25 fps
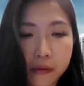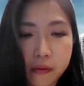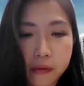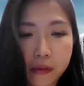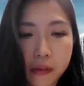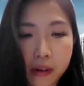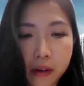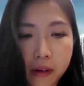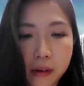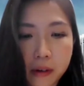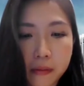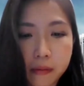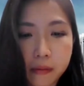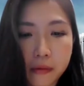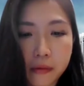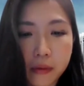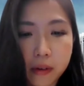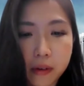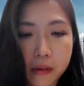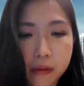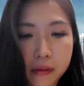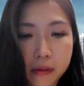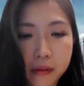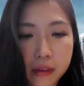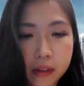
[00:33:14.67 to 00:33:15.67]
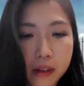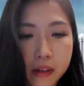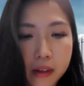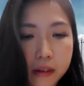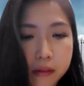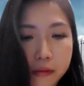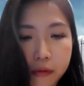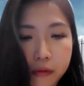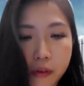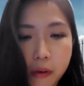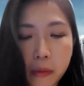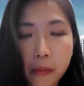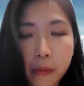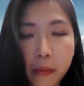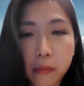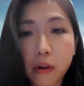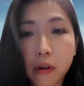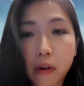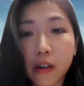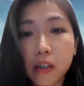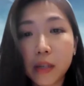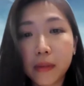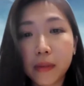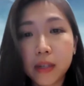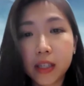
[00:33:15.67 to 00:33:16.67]
from a
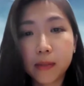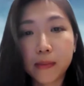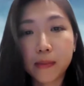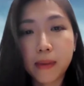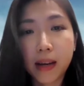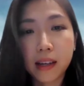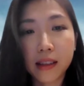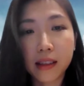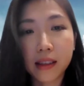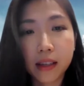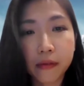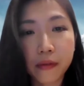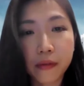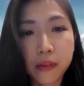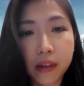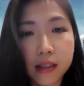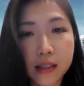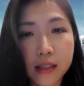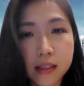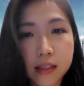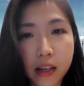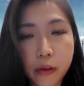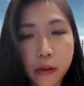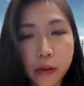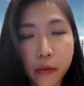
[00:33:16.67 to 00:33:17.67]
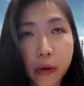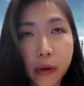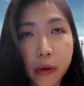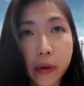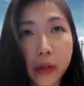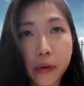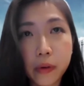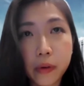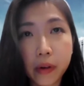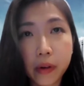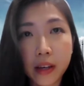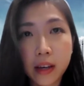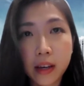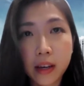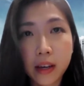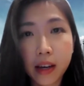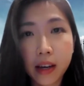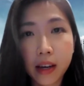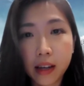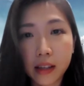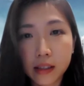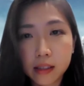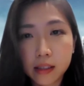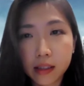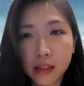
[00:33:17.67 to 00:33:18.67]
broader perspective instead, when we look at
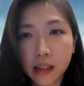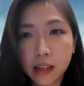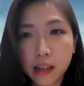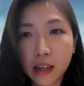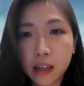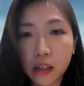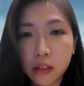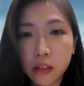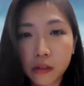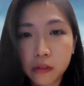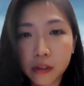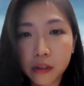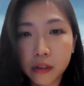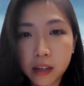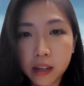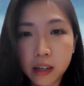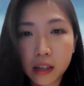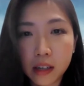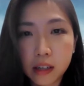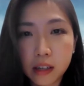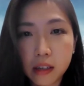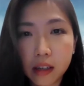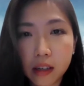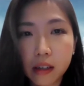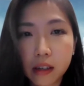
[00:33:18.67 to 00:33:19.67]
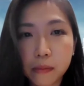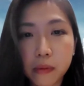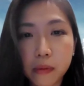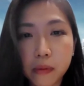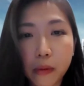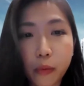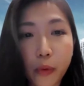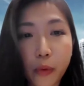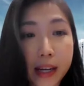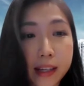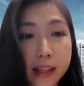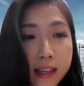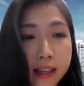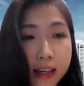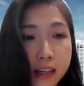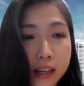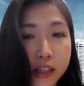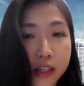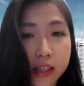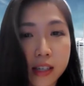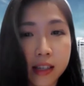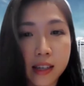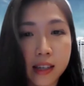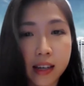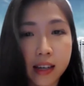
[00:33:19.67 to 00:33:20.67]
the country weightage
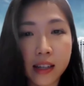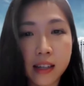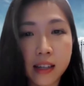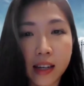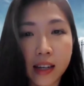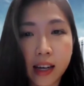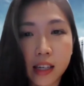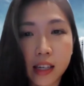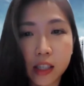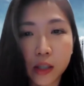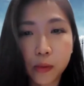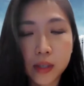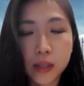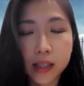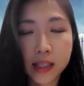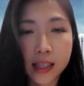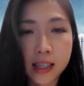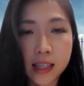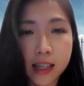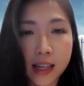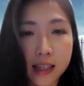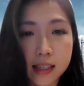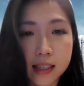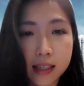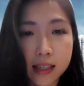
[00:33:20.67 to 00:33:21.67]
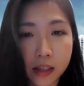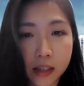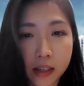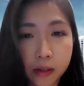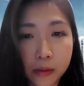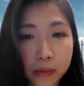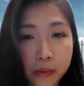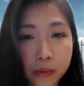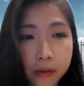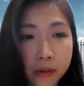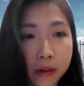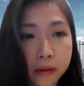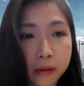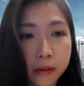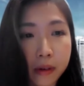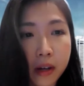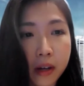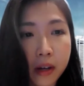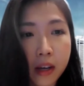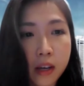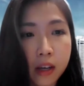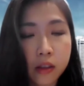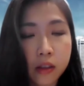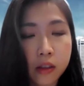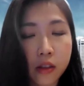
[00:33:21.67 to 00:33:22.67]
in the index, we see that Singapore
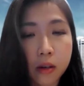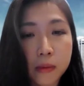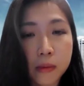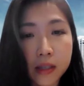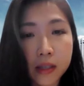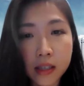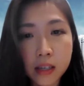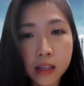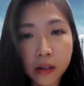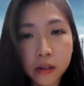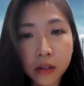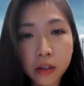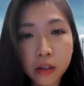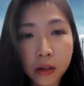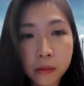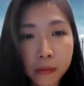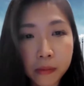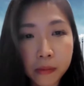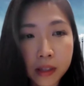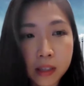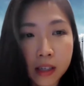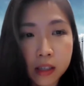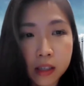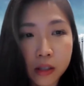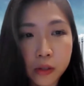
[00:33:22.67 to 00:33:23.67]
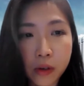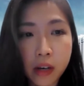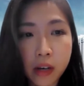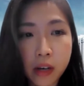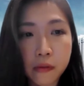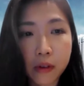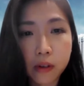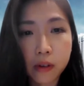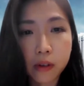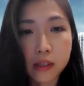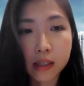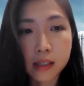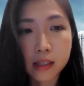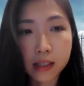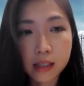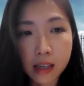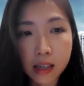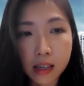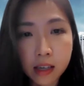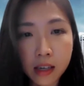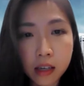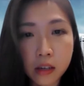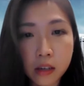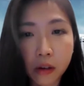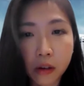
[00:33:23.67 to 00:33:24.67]
domiciled companies, you have your
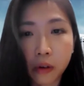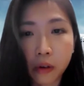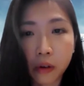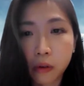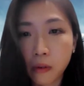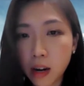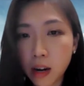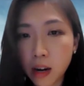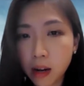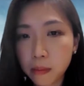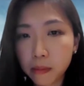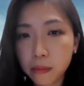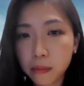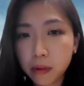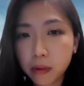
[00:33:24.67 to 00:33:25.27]
C, your Grab,